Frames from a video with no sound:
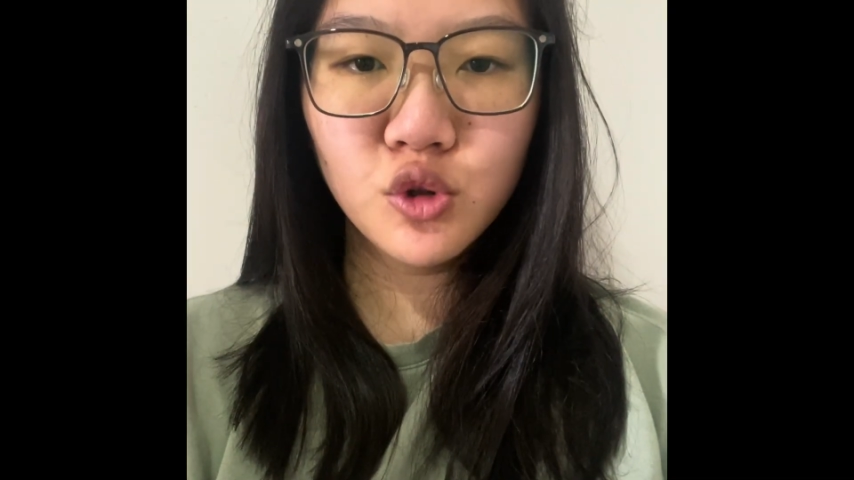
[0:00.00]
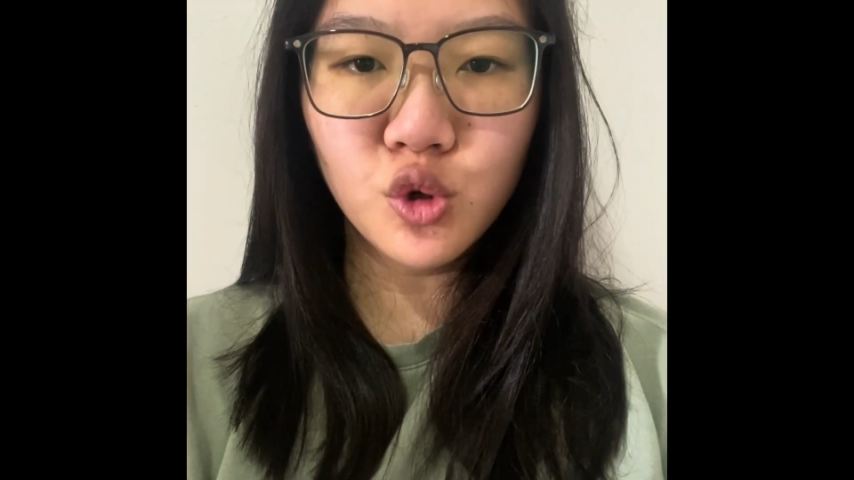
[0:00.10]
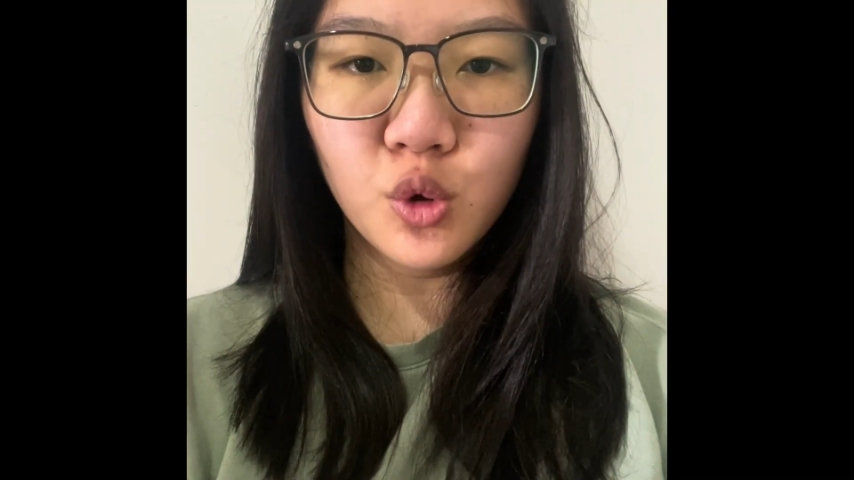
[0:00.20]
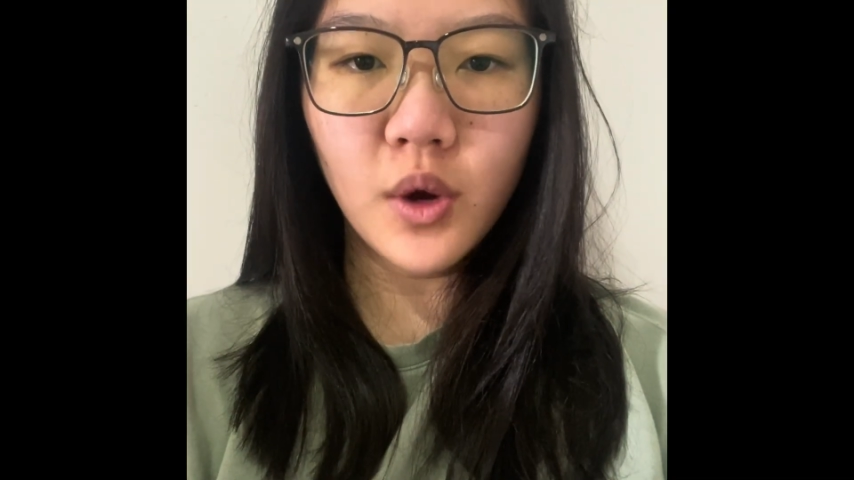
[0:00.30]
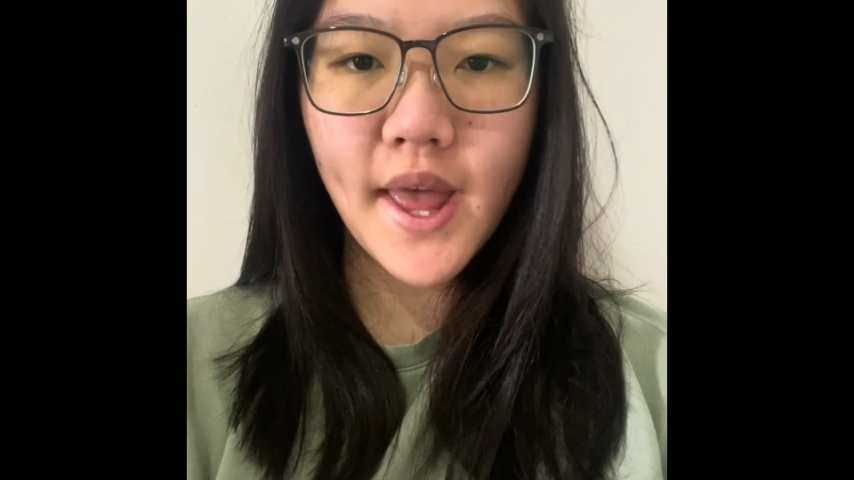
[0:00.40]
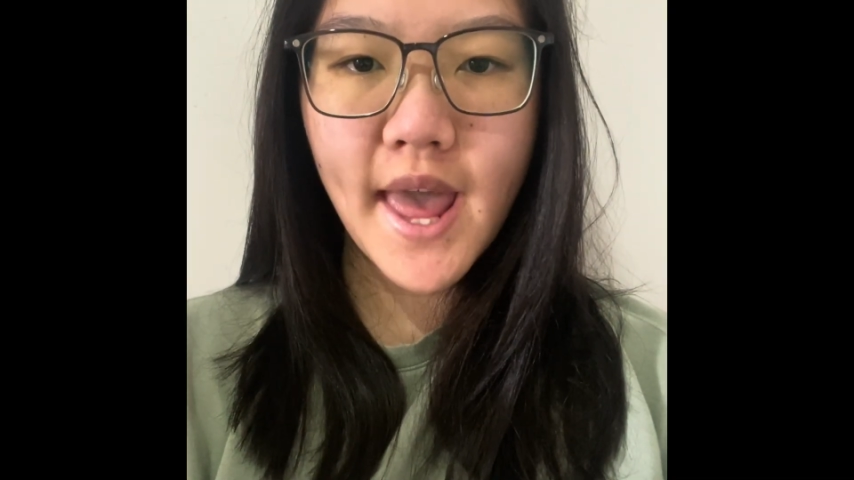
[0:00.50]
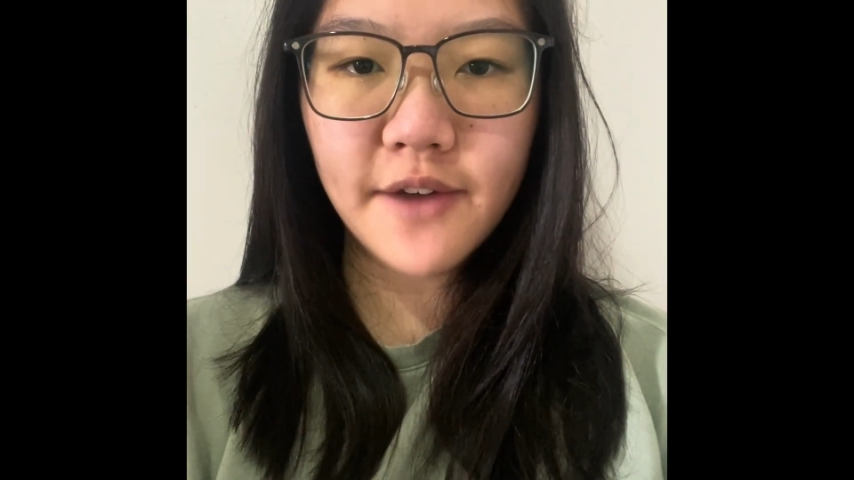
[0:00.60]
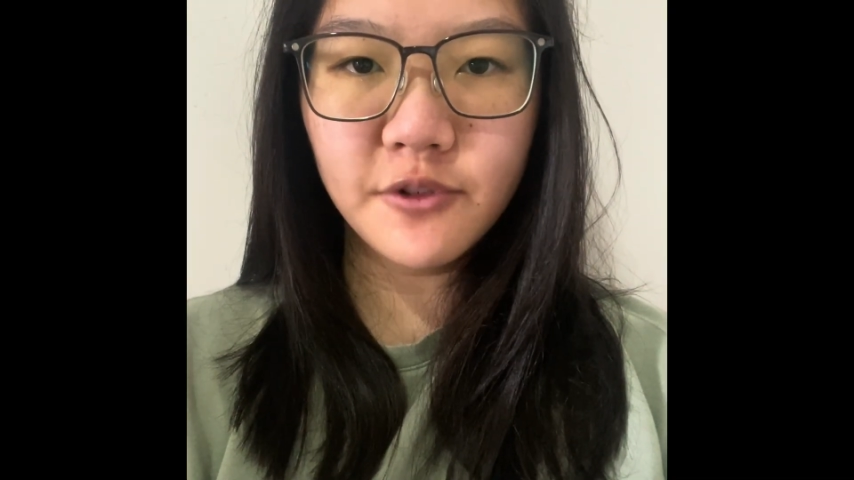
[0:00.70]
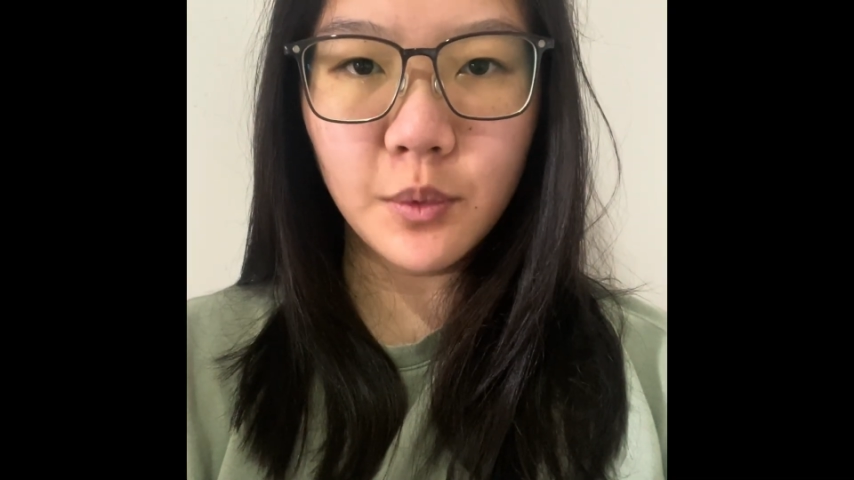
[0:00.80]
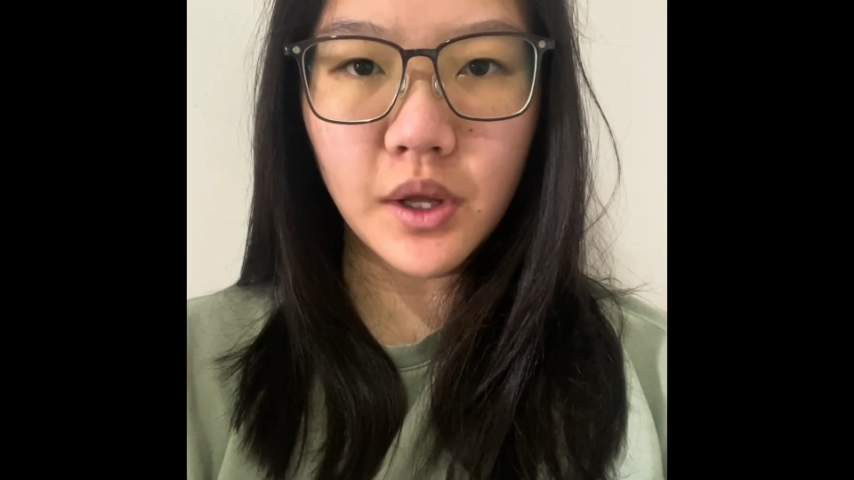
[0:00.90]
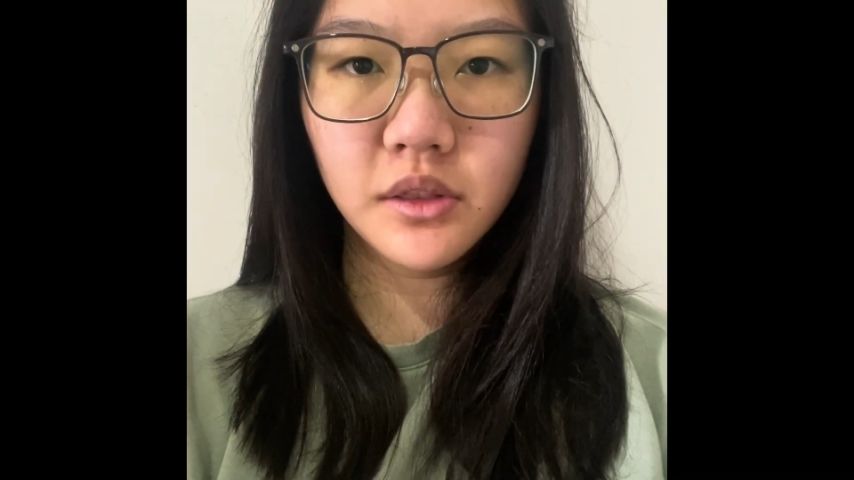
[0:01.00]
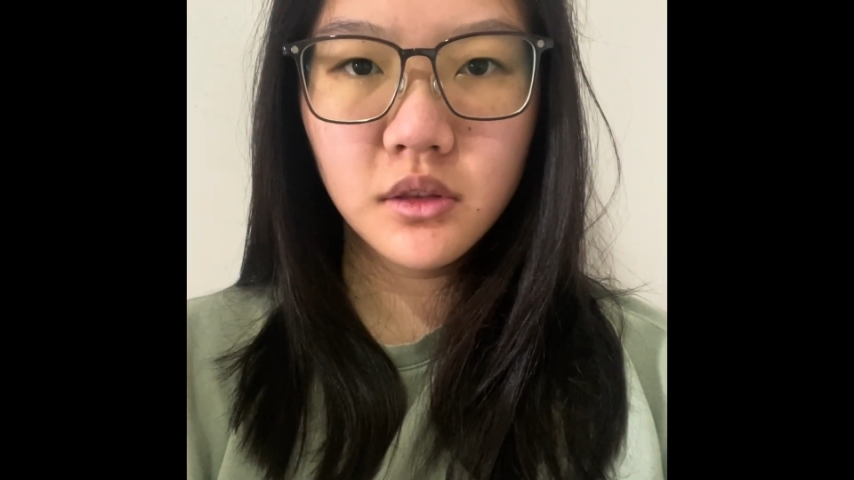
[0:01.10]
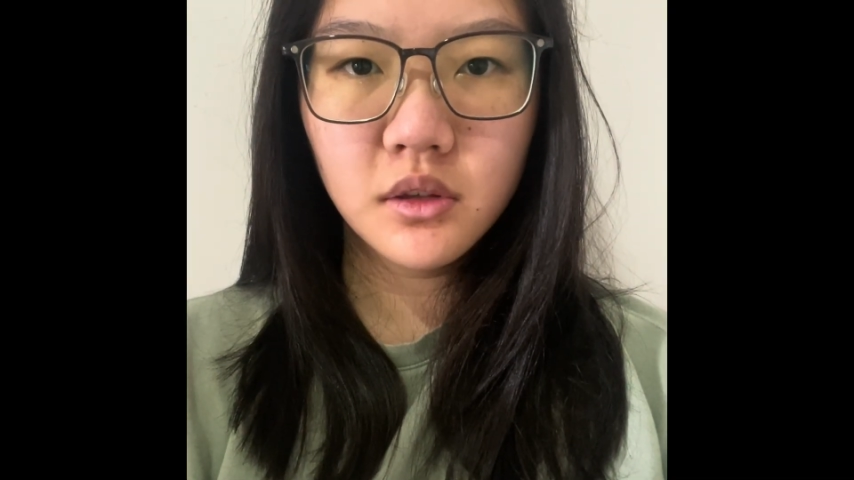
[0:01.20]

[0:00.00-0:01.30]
to everyone.